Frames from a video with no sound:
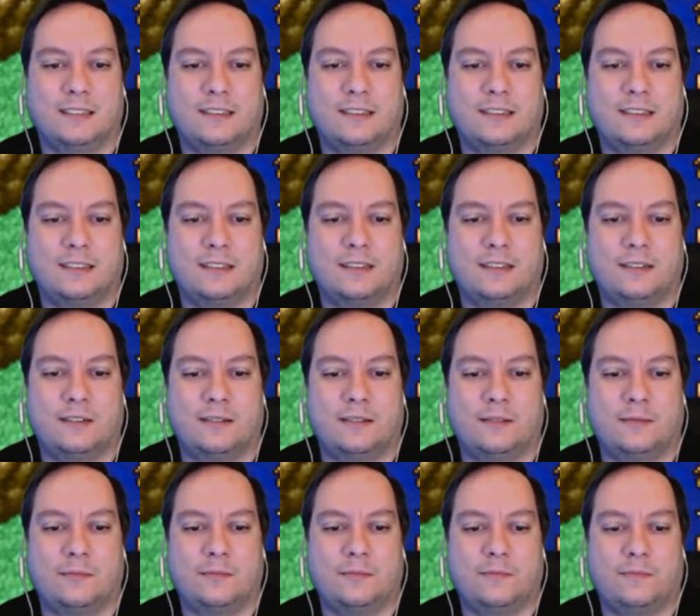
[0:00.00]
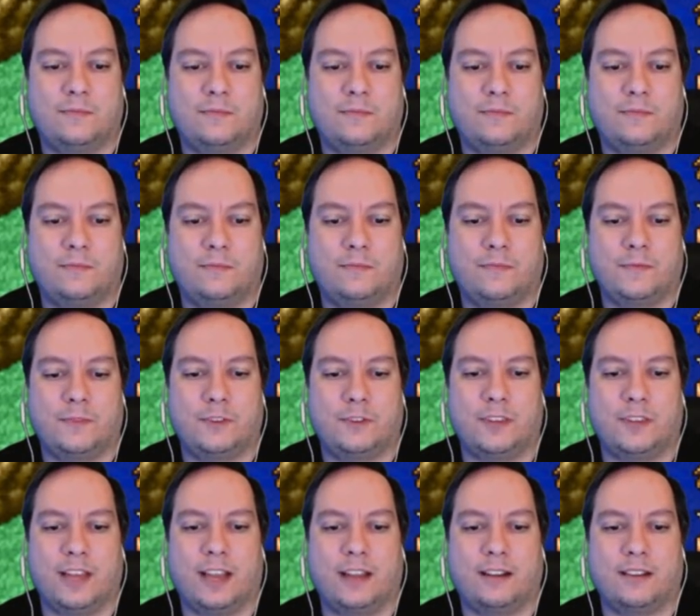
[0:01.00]
Do
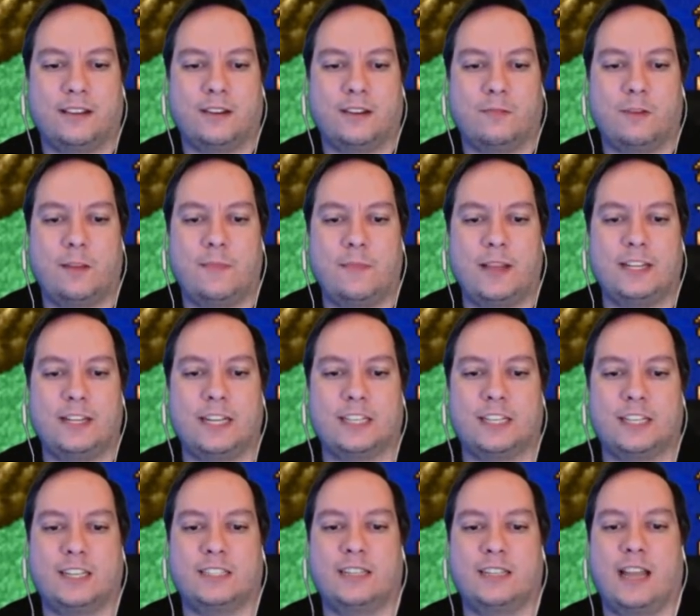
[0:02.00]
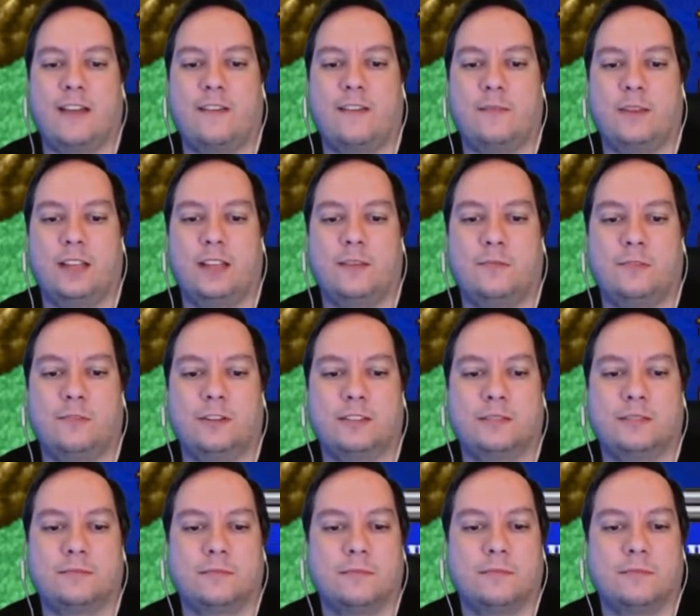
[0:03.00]
that. The red mage actually doesn't have that many hit points.